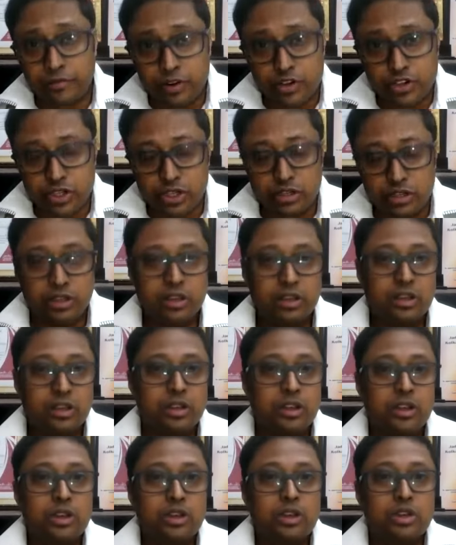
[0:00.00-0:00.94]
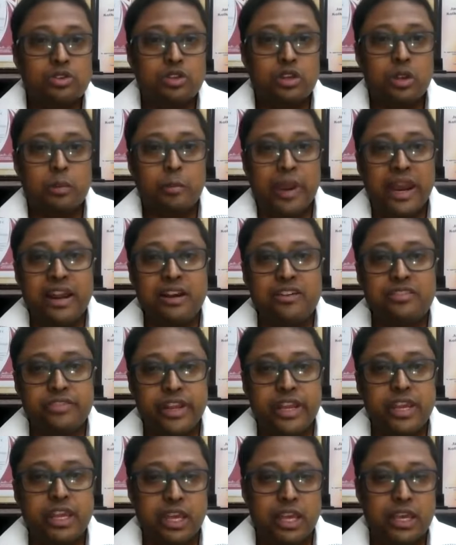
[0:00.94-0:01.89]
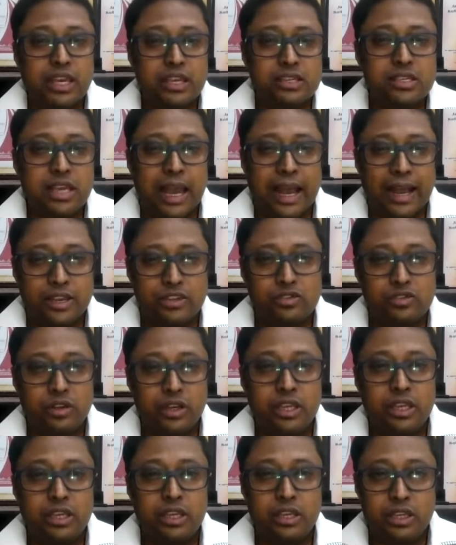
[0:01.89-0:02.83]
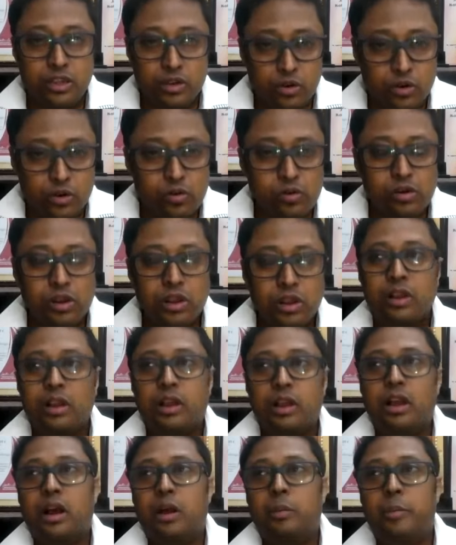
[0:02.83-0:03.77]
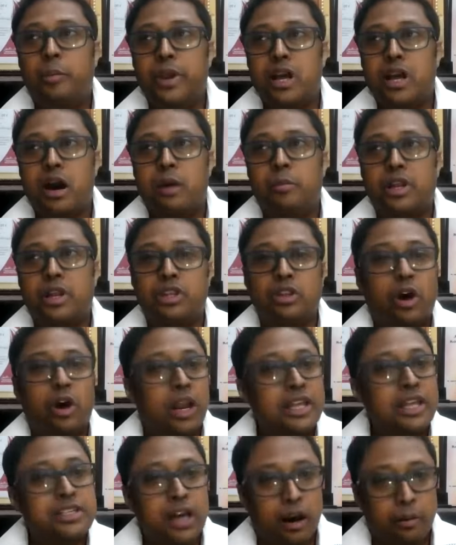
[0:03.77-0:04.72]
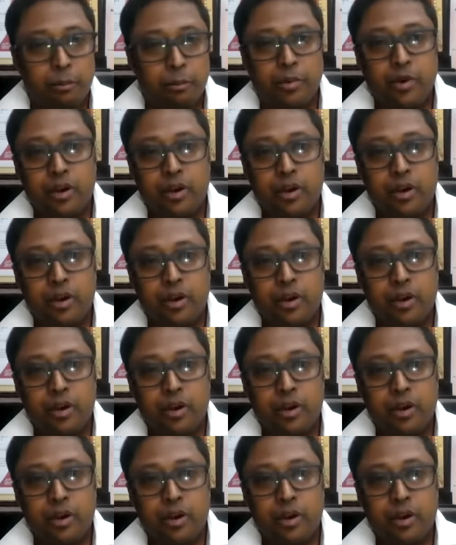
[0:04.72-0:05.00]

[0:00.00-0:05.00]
question. So the main trick is actually you become a knowledge hub.